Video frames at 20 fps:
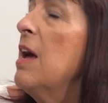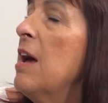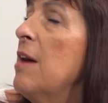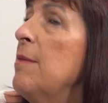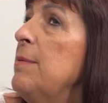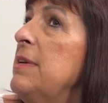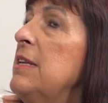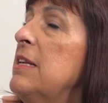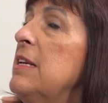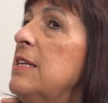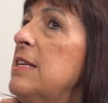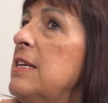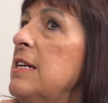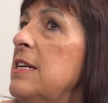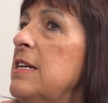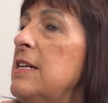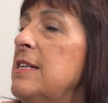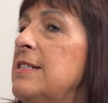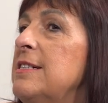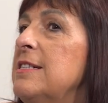mean, the
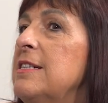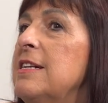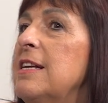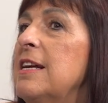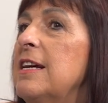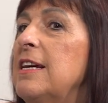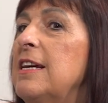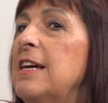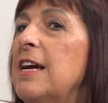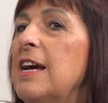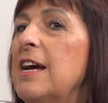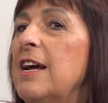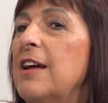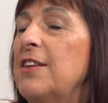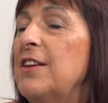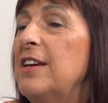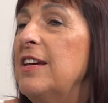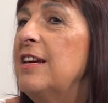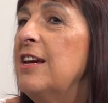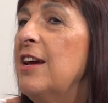thing is that, I
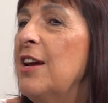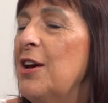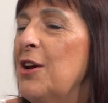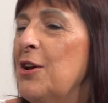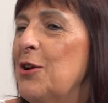think